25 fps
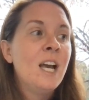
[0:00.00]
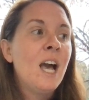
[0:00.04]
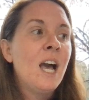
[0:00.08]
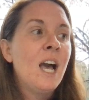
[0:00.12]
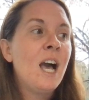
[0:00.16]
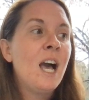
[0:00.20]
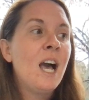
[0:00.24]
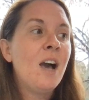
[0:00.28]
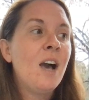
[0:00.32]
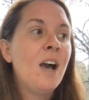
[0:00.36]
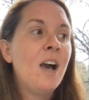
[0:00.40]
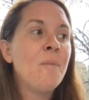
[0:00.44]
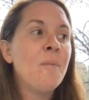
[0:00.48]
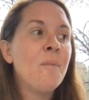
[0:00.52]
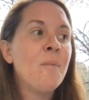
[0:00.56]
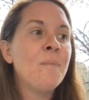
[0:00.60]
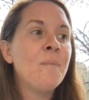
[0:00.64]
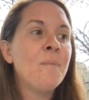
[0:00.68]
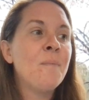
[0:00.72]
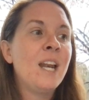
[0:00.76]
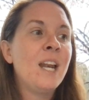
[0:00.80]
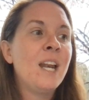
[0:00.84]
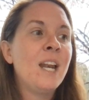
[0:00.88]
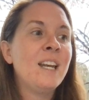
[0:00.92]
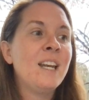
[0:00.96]

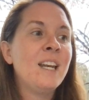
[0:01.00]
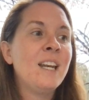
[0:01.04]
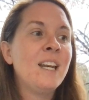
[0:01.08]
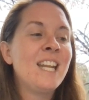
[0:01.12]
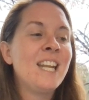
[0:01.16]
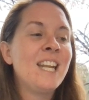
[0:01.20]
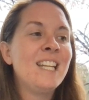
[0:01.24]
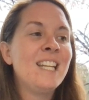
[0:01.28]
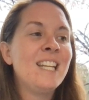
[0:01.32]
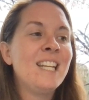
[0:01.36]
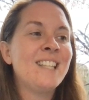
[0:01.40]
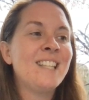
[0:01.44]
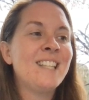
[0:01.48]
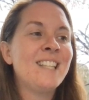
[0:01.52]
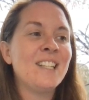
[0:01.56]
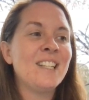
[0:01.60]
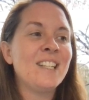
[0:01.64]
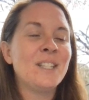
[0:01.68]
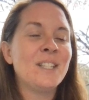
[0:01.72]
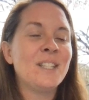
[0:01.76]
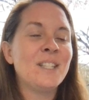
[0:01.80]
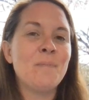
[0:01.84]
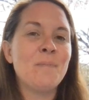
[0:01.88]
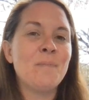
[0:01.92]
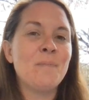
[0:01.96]
And he sent
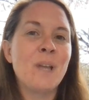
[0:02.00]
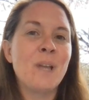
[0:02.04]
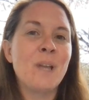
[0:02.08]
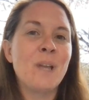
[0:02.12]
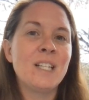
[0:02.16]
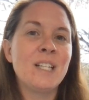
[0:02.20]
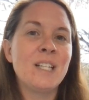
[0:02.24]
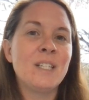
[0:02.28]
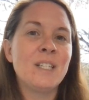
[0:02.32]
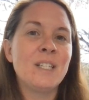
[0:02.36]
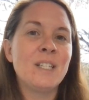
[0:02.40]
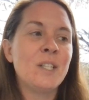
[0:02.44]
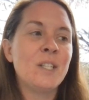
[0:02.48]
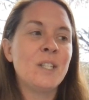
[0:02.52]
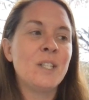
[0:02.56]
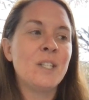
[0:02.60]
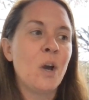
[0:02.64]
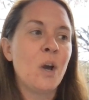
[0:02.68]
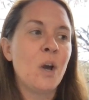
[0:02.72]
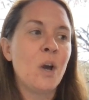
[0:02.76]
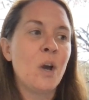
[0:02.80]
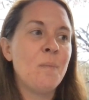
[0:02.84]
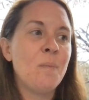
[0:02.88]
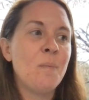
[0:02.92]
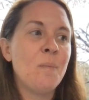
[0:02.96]
some plants to his
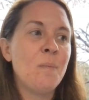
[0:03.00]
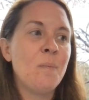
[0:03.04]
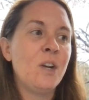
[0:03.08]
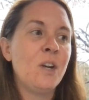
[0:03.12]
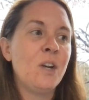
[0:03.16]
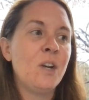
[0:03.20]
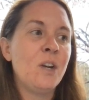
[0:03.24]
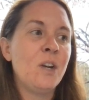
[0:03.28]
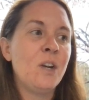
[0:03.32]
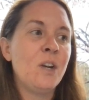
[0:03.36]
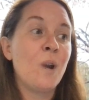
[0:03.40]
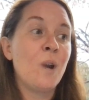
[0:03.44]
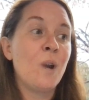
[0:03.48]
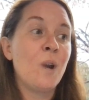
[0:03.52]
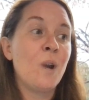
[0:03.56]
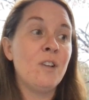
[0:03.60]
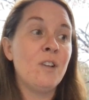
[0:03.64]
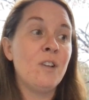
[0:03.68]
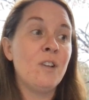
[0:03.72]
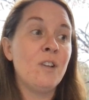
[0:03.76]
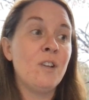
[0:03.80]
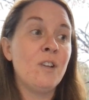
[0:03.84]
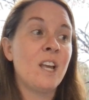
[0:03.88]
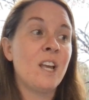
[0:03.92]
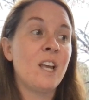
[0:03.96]
home in
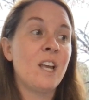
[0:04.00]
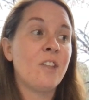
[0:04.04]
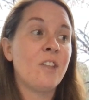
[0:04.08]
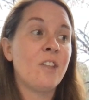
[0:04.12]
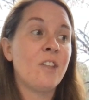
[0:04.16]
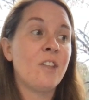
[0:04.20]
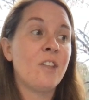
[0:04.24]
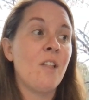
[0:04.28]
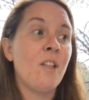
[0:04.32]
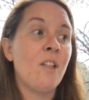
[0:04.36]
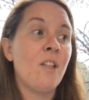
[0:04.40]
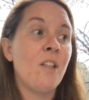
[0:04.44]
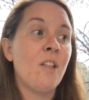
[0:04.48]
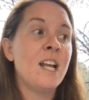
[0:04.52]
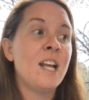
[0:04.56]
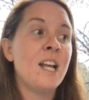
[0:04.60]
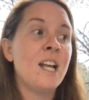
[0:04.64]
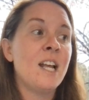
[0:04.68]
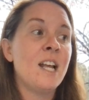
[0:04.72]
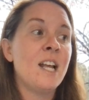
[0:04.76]
Greenville, South Carolina.